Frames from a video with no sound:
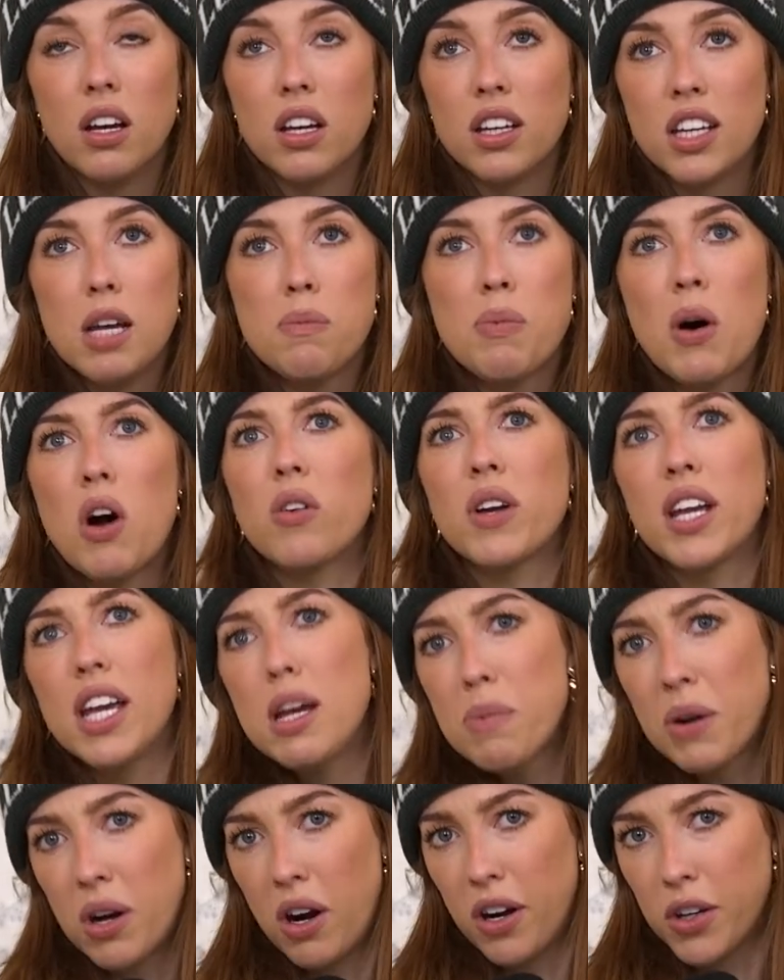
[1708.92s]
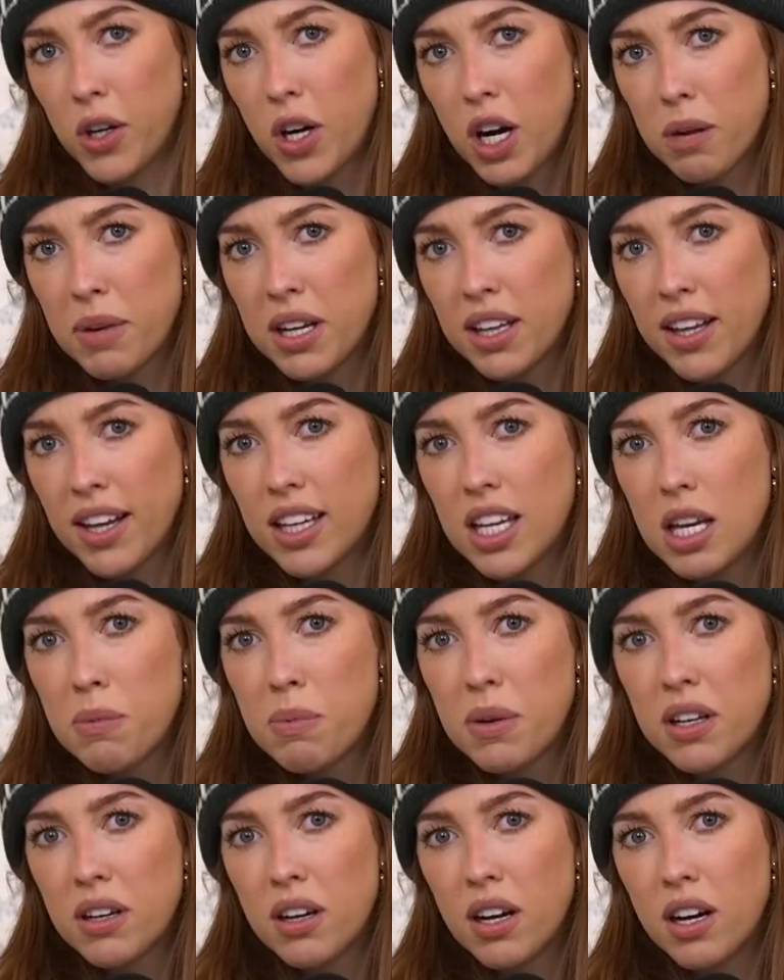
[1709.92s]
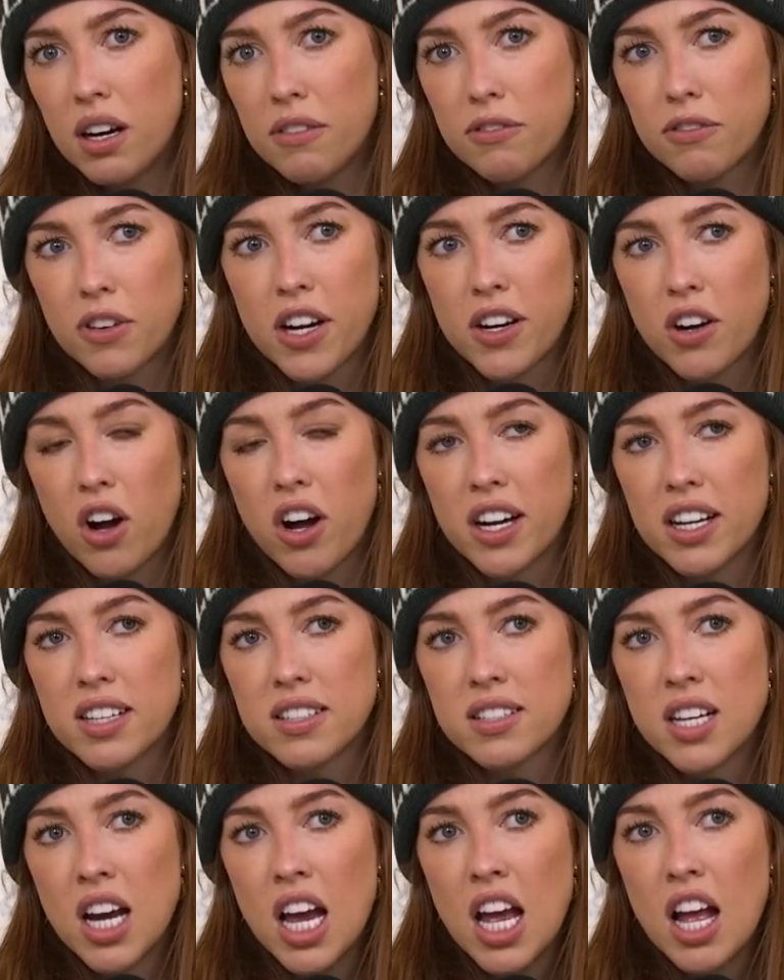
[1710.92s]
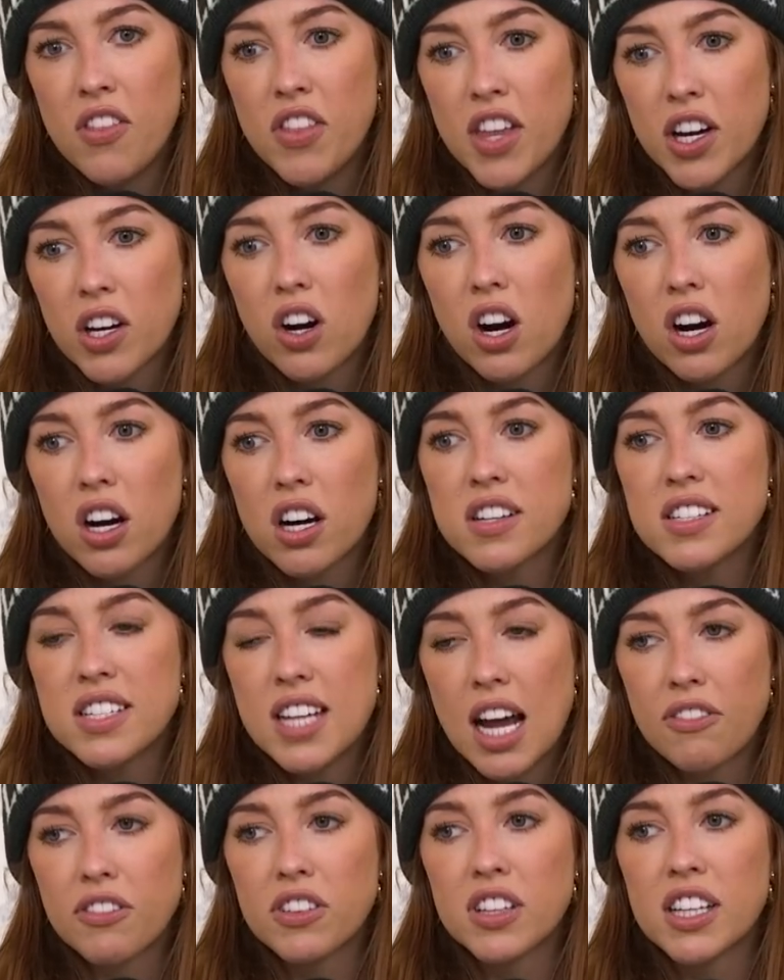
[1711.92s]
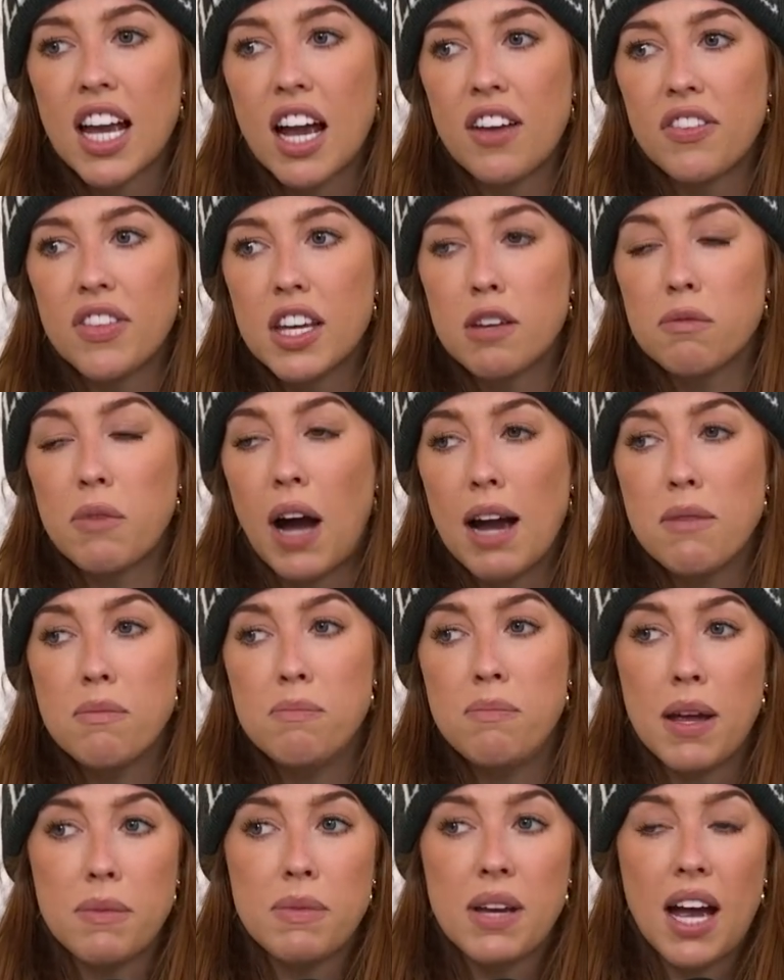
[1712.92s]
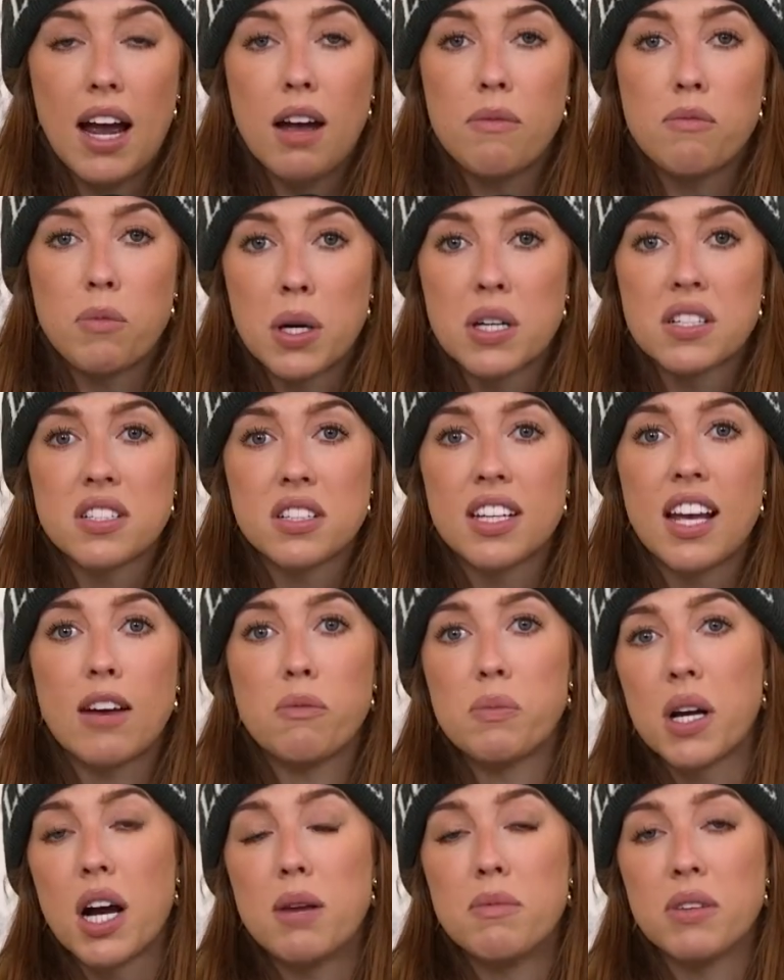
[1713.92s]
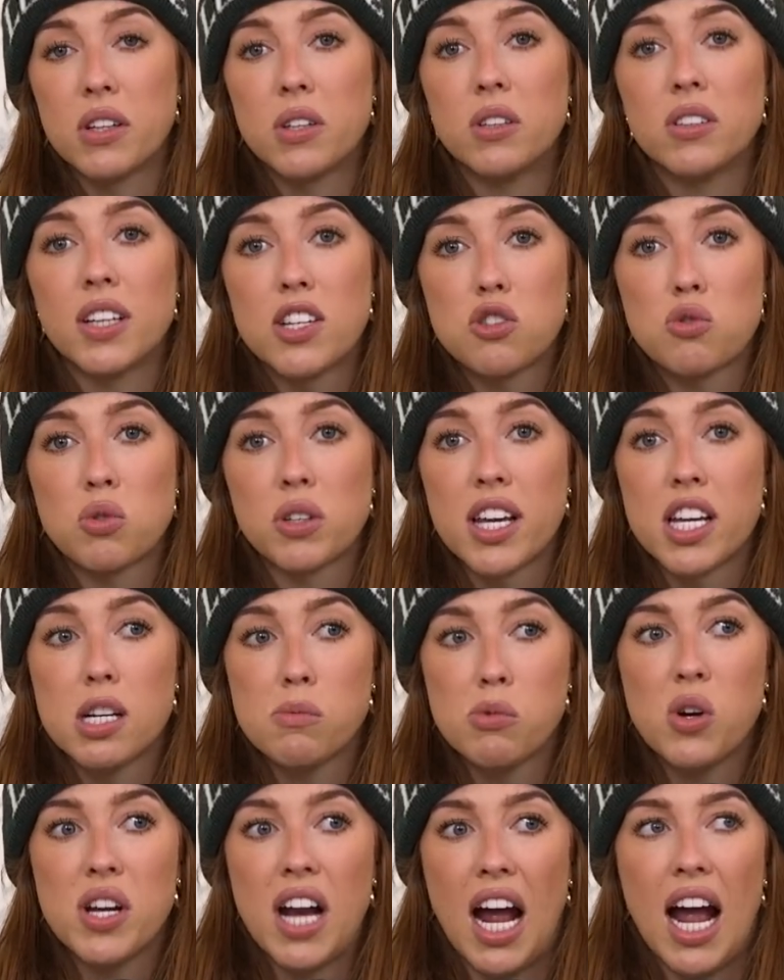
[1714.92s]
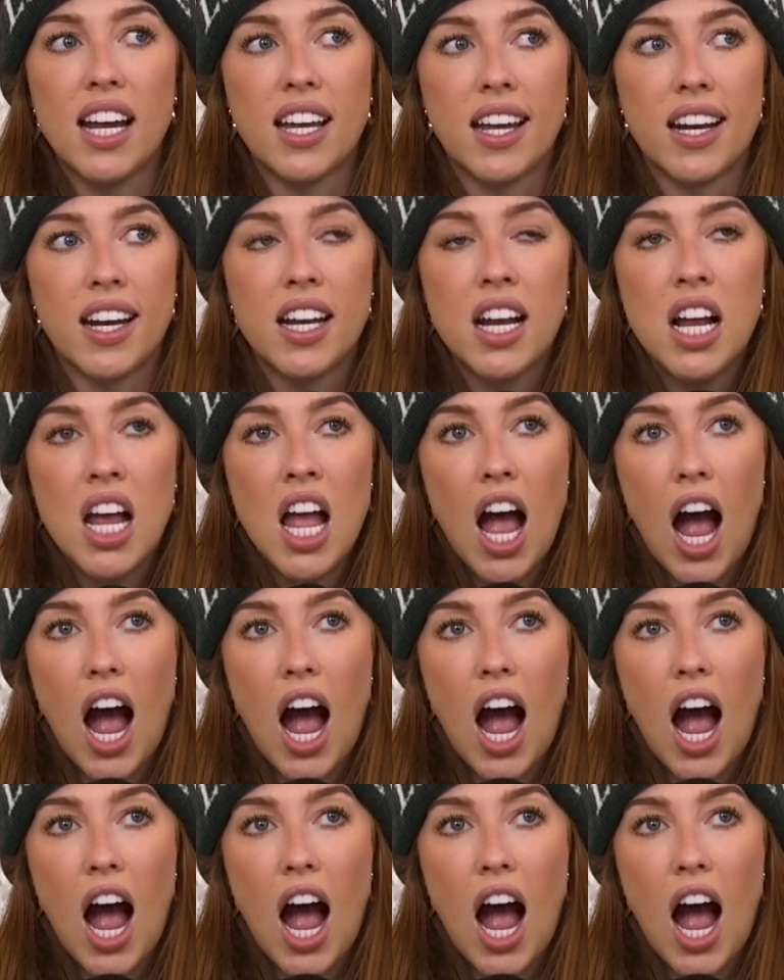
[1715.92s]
keep on keeping on. You know what I mean? Like keep it upfront and honest. There are definitely, I think I personally have become a little less relatable, and I get it.